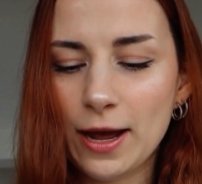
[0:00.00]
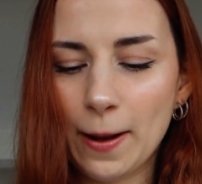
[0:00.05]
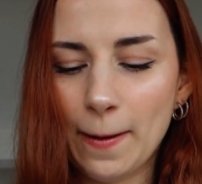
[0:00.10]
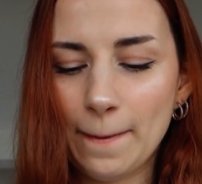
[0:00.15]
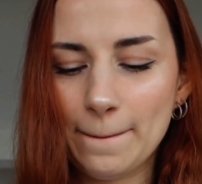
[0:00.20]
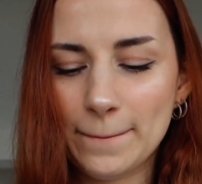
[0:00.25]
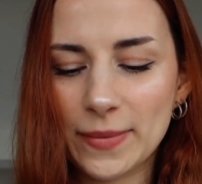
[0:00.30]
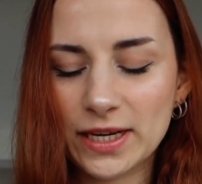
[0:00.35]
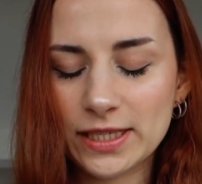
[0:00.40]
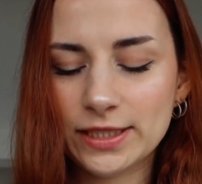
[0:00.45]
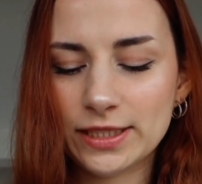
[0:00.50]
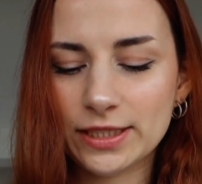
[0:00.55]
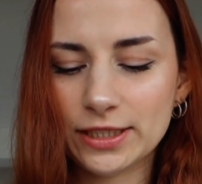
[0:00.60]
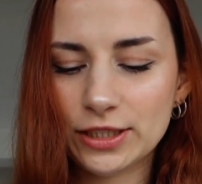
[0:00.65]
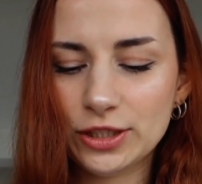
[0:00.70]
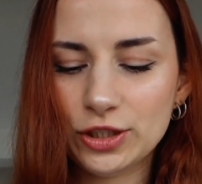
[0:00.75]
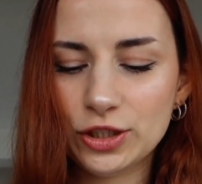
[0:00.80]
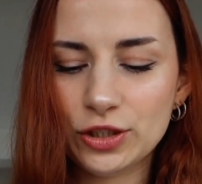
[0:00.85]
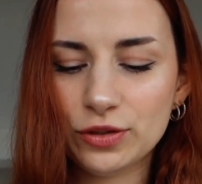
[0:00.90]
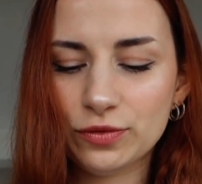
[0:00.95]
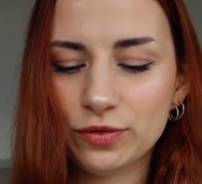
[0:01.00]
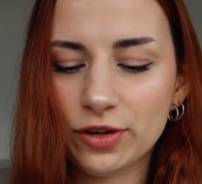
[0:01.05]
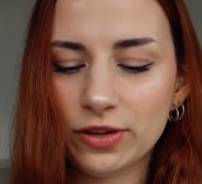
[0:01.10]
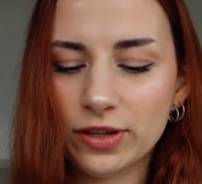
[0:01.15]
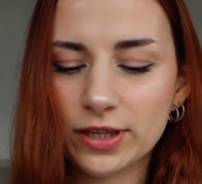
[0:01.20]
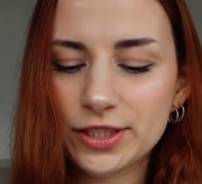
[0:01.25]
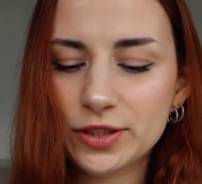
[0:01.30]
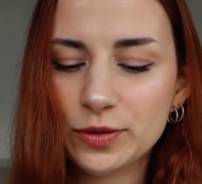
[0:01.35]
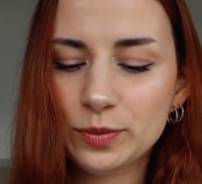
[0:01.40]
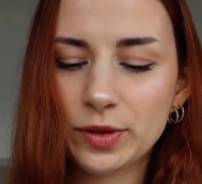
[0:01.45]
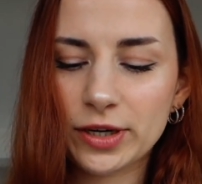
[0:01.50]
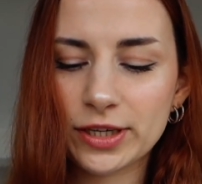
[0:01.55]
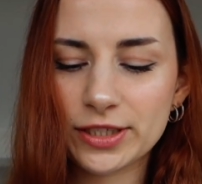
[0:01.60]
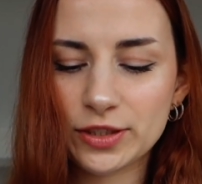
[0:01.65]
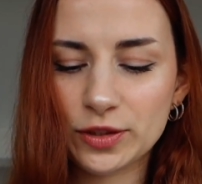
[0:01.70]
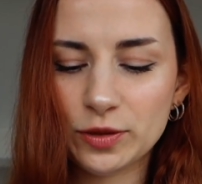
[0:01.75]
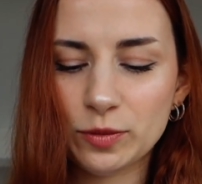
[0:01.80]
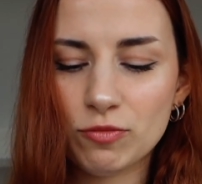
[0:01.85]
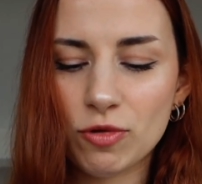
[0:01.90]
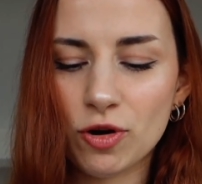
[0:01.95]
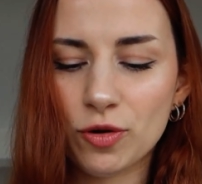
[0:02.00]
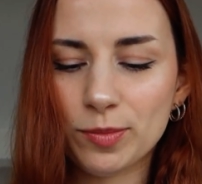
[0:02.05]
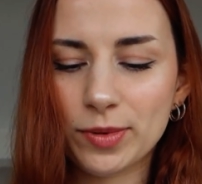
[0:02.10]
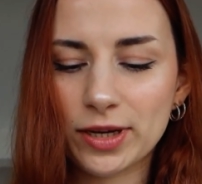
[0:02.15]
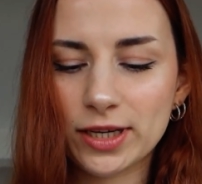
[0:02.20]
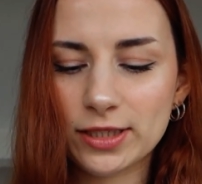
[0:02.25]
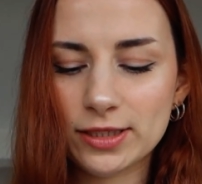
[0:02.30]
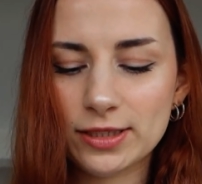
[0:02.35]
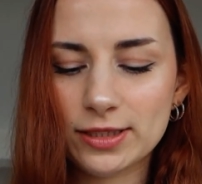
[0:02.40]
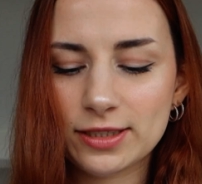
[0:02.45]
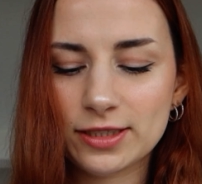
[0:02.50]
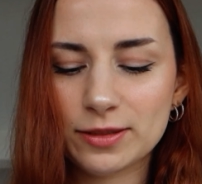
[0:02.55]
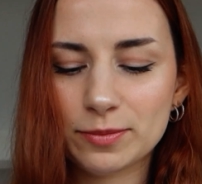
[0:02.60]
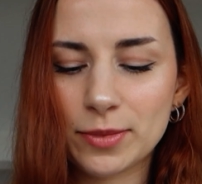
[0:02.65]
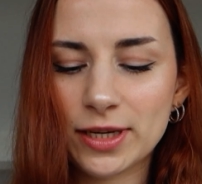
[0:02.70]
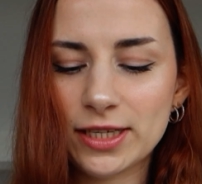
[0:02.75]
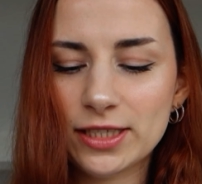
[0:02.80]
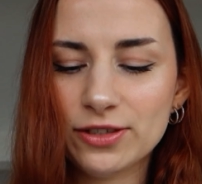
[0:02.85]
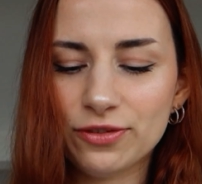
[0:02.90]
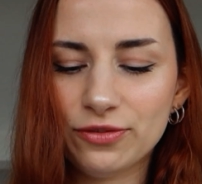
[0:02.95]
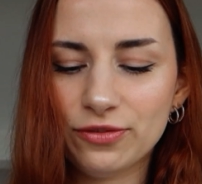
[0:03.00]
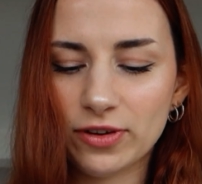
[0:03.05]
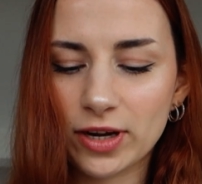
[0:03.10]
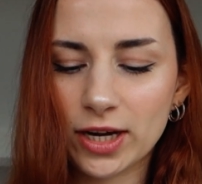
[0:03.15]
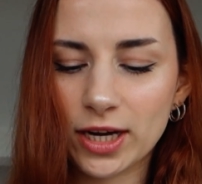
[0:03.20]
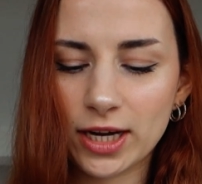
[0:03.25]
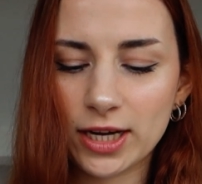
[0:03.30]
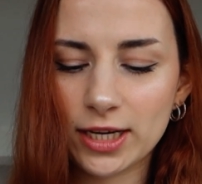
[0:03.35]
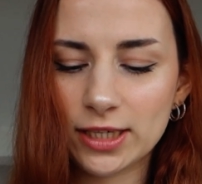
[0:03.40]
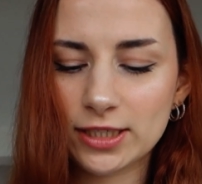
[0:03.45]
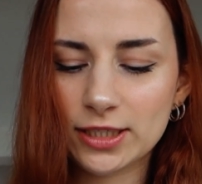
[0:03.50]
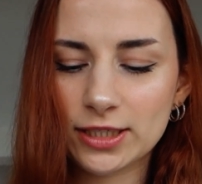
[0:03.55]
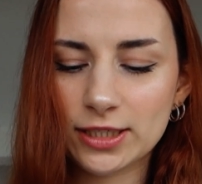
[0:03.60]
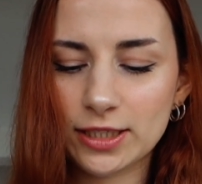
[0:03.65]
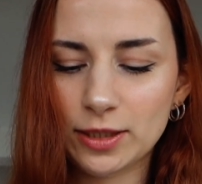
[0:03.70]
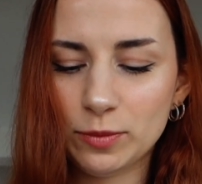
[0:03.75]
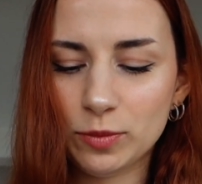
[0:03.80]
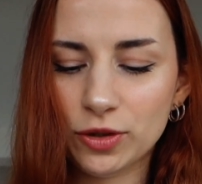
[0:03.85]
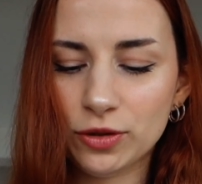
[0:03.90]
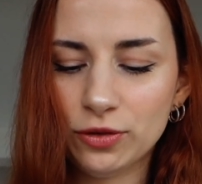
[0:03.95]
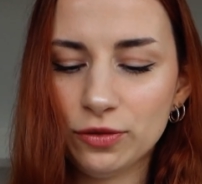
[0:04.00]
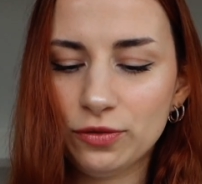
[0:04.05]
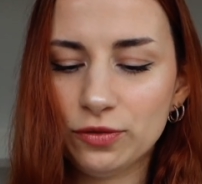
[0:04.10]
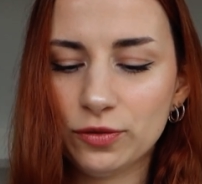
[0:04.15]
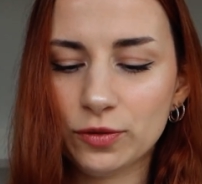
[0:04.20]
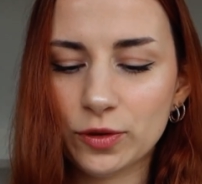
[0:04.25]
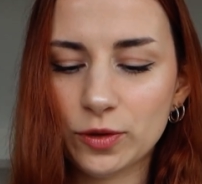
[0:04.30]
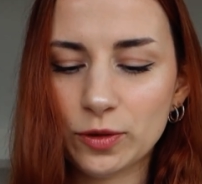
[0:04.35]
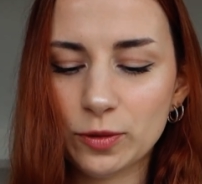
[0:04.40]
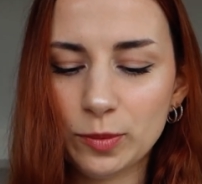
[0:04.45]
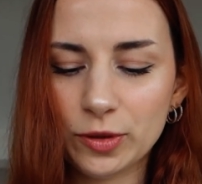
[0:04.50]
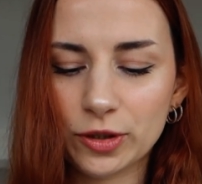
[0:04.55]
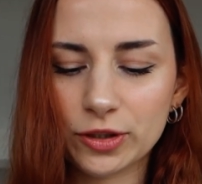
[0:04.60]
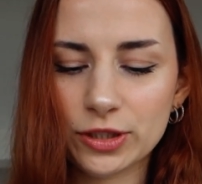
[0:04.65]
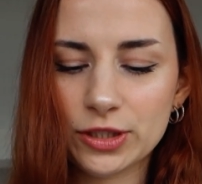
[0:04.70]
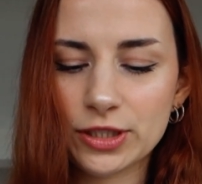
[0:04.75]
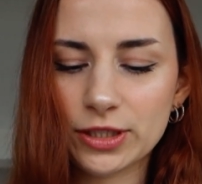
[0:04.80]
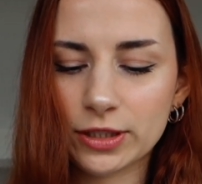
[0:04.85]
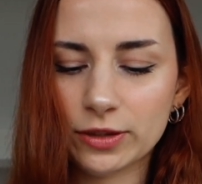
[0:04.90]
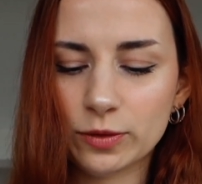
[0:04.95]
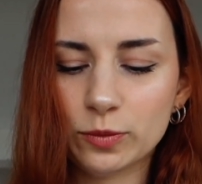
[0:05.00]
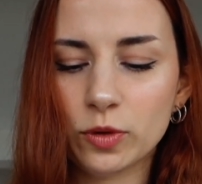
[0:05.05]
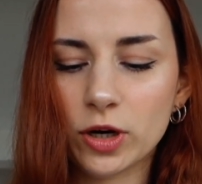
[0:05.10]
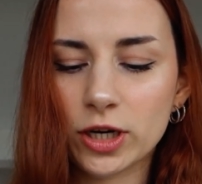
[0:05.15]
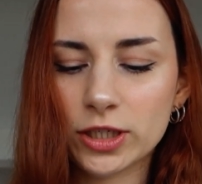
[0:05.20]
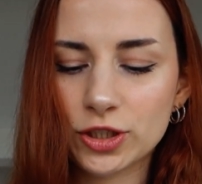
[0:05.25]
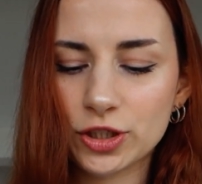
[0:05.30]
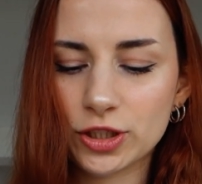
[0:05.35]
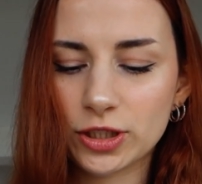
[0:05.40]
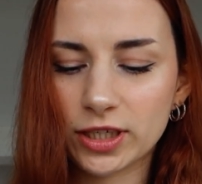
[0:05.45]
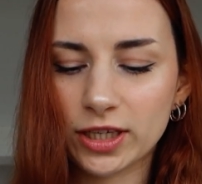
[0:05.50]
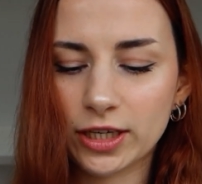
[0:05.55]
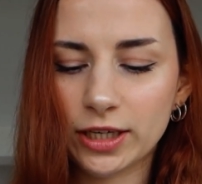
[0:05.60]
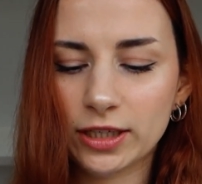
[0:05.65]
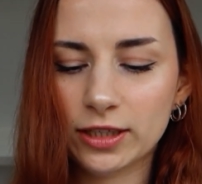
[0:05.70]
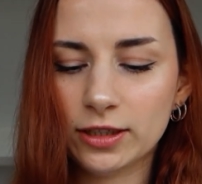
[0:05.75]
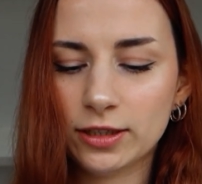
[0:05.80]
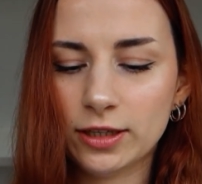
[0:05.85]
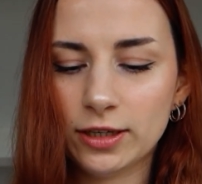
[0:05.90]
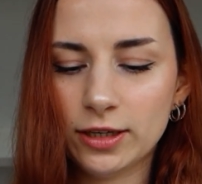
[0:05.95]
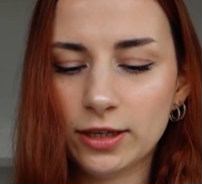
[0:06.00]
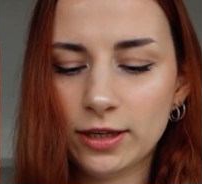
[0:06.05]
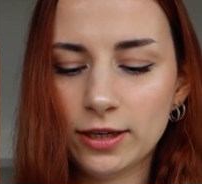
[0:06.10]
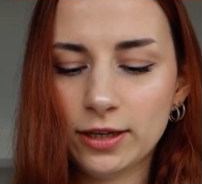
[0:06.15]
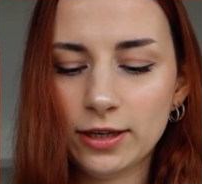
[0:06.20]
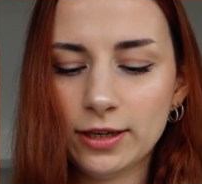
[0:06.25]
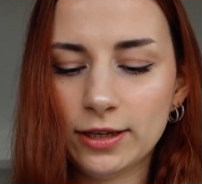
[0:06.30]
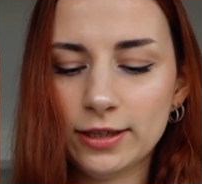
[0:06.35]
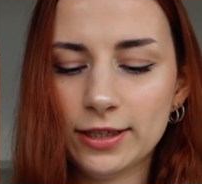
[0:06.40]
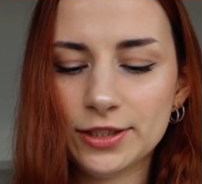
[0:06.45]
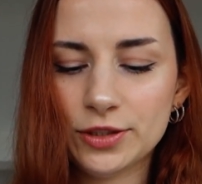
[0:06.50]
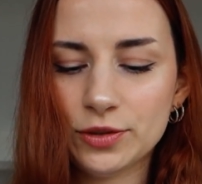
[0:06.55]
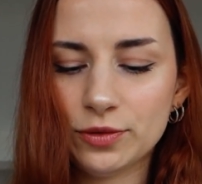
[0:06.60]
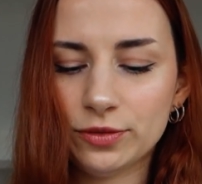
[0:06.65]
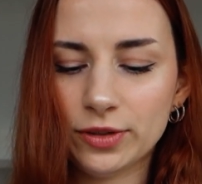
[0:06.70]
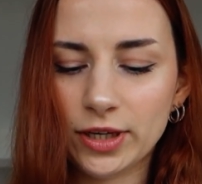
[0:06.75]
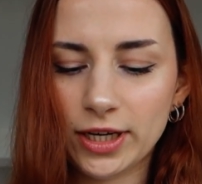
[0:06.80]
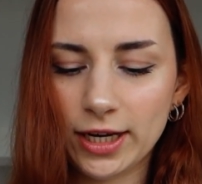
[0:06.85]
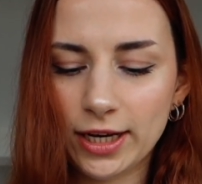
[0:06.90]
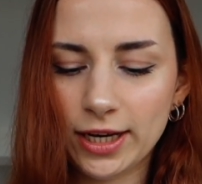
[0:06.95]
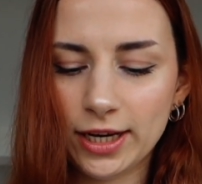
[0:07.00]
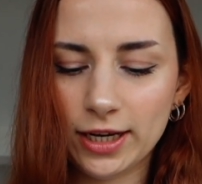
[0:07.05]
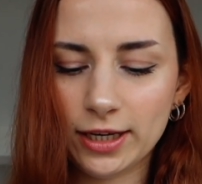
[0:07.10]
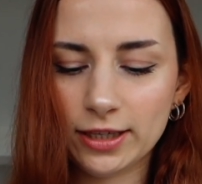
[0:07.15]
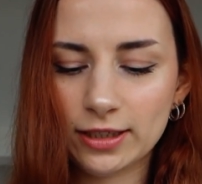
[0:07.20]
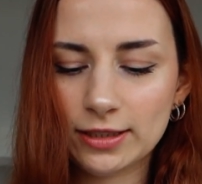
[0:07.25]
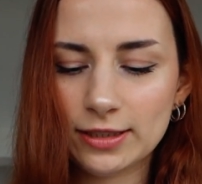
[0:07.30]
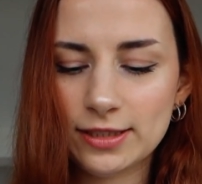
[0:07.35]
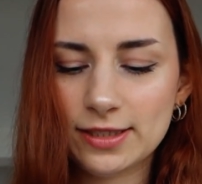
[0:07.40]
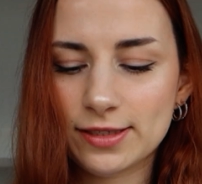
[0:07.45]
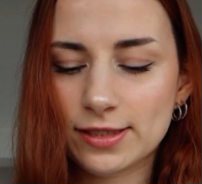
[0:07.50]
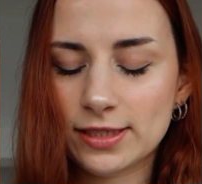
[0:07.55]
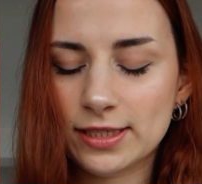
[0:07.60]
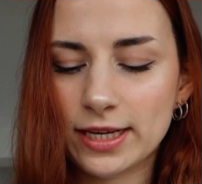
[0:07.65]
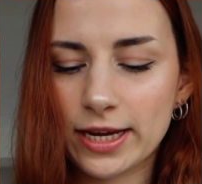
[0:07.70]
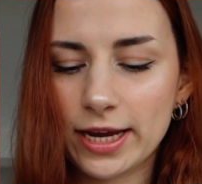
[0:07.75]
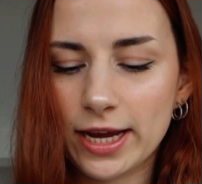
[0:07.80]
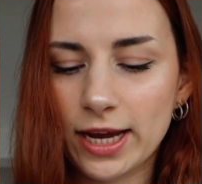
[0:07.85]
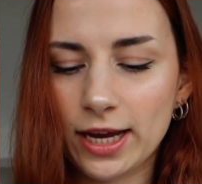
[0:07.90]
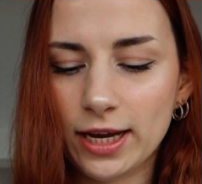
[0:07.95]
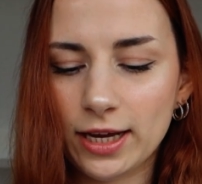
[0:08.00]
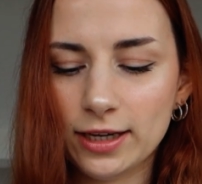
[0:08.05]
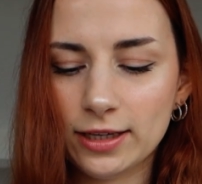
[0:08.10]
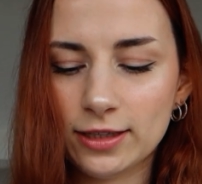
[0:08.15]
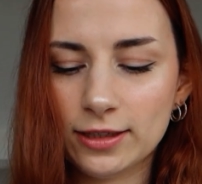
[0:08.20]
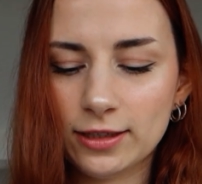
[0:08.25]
a message for this present moment meant to find the beautiful person watching this reading today.